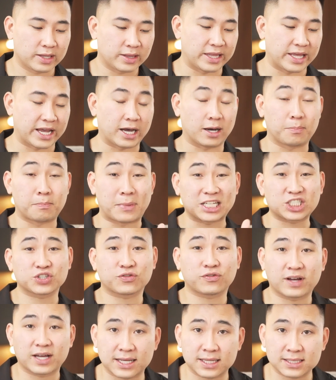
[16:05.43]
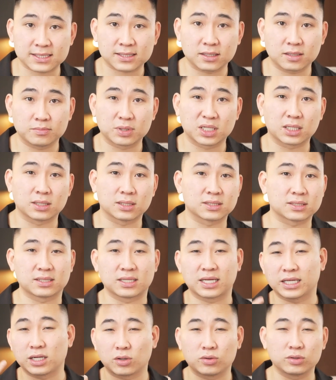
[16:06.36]
They are much faster because
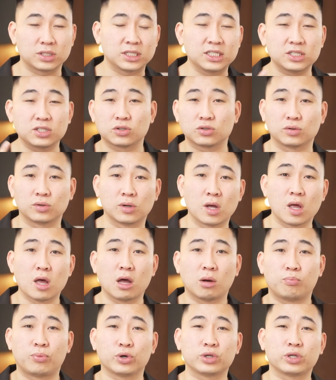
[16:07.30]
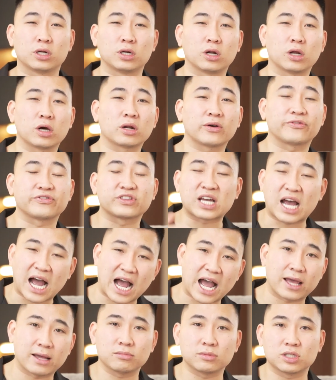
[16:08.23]
they don't need to put a lot of
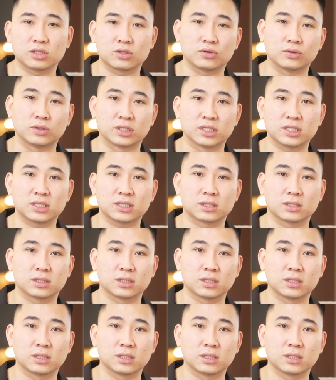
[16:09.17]
time into it,